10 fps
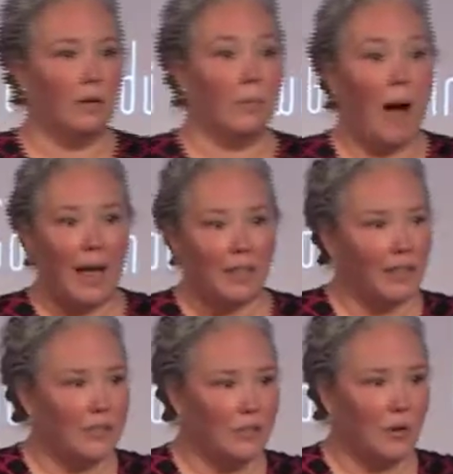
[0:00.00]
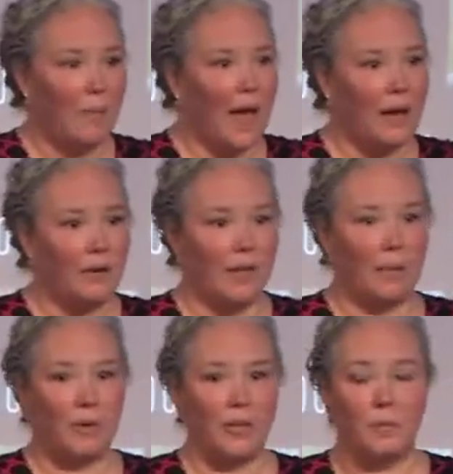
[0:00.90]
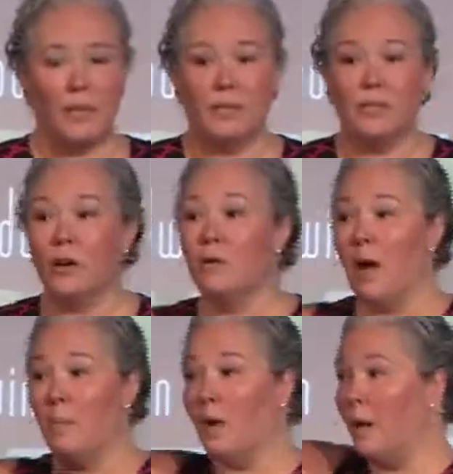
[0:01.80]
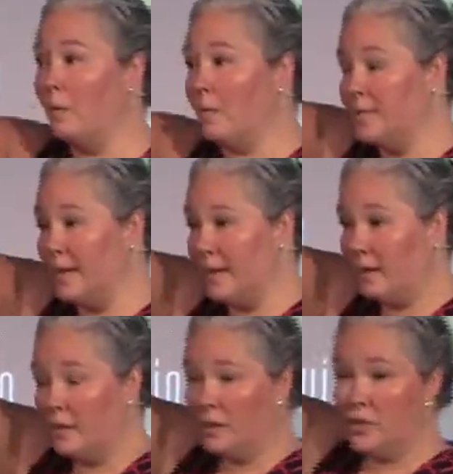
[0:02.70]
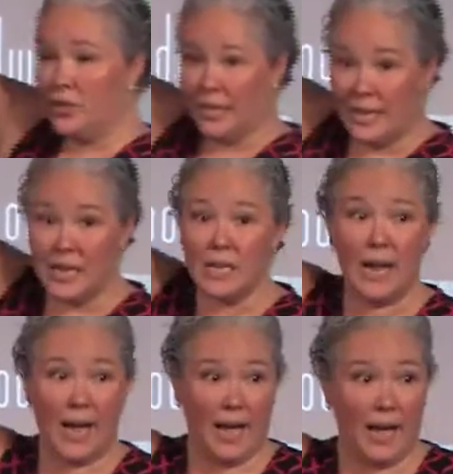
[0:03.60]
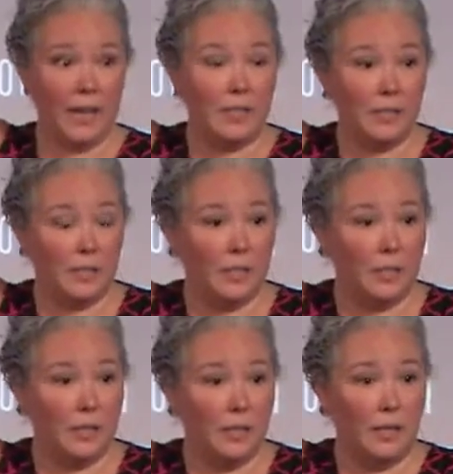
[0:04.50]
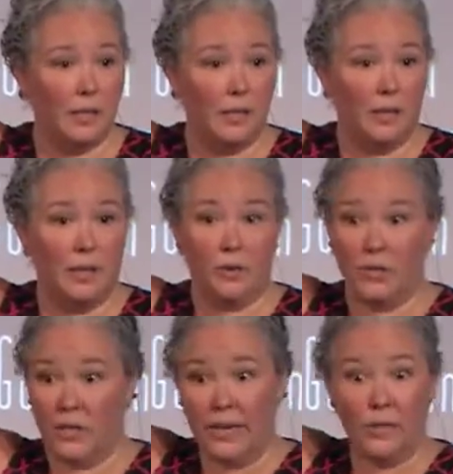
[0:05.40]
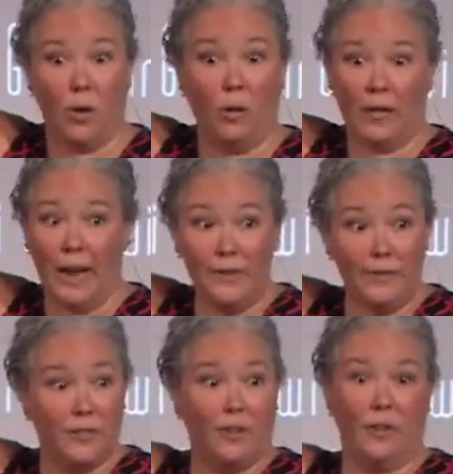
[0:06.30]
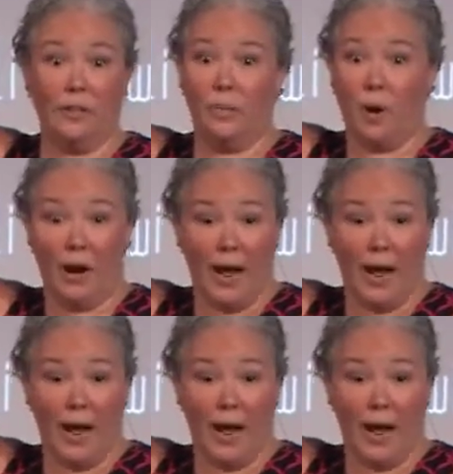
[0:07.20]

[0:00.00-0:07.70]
My things don't matter that much because they're not problems like Janine has. You know, Janine's whole life is falling apart.